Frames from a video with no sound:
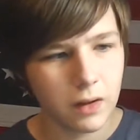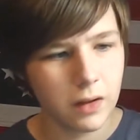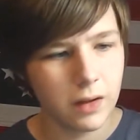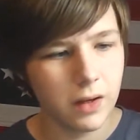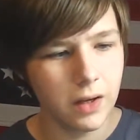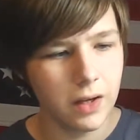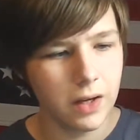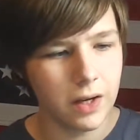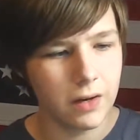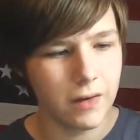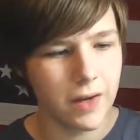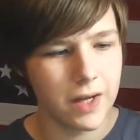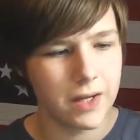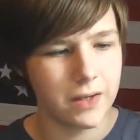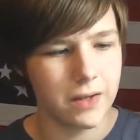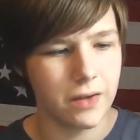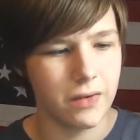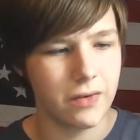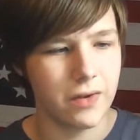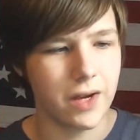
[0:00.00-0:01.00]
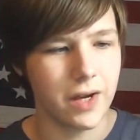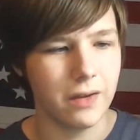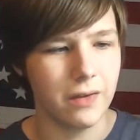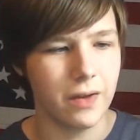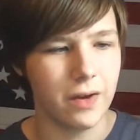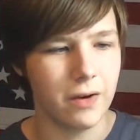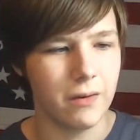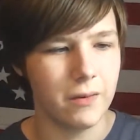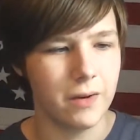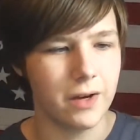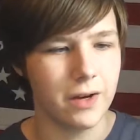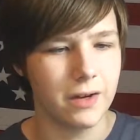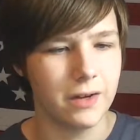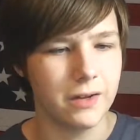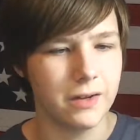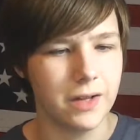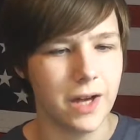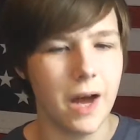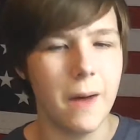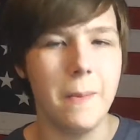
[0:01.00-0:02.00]
you know, that's the thing, though,
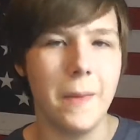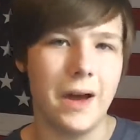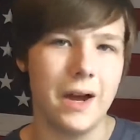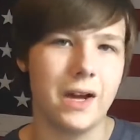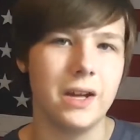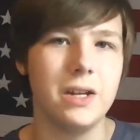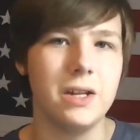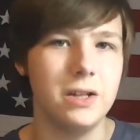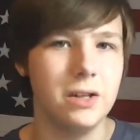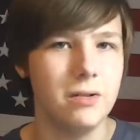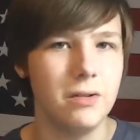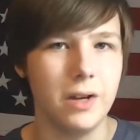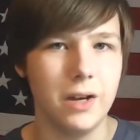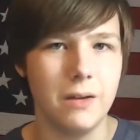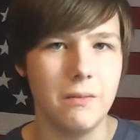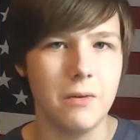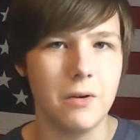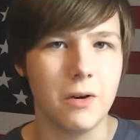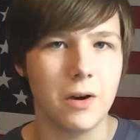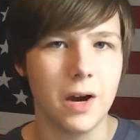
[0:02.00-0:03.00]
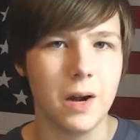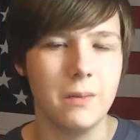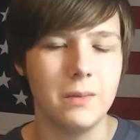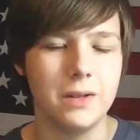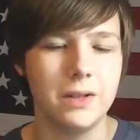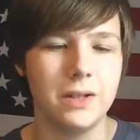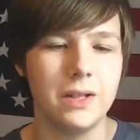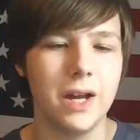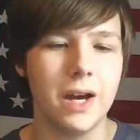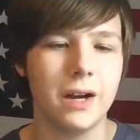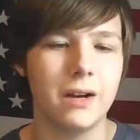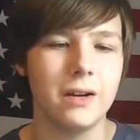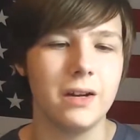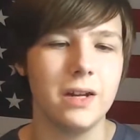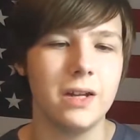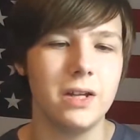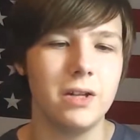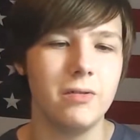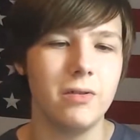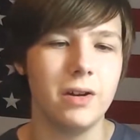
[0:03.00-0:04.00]
because I'm not gonna do it anymore. I'm just not
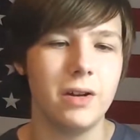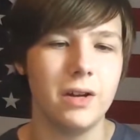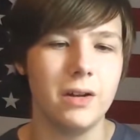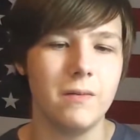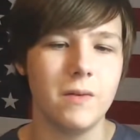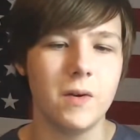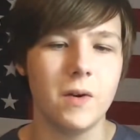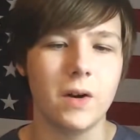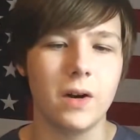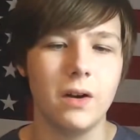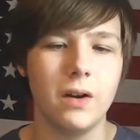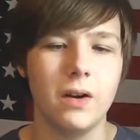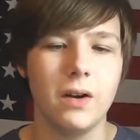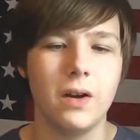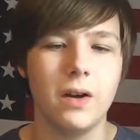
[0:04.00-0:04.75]
gonna do it anymore.